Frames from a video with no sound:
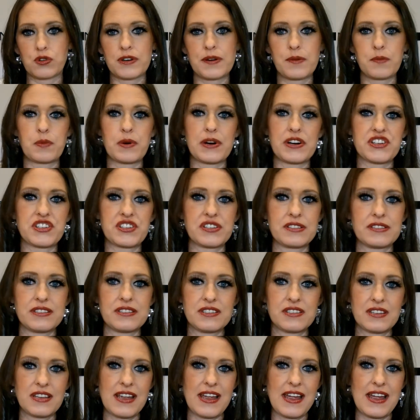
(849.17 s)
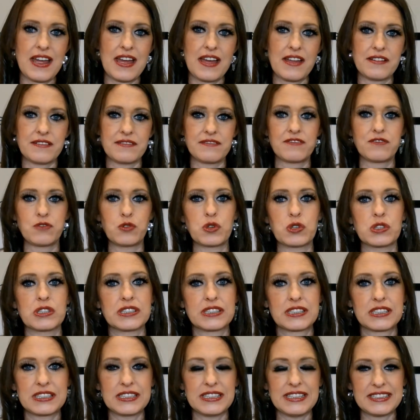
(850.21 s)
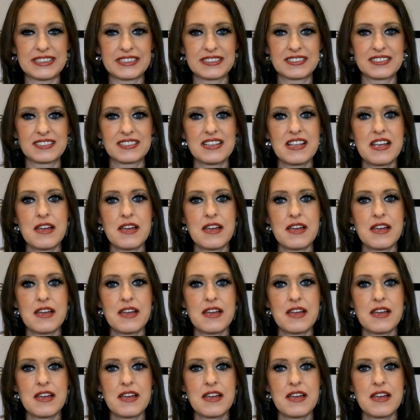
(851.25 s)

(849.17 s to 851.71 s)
impressions and for clicks.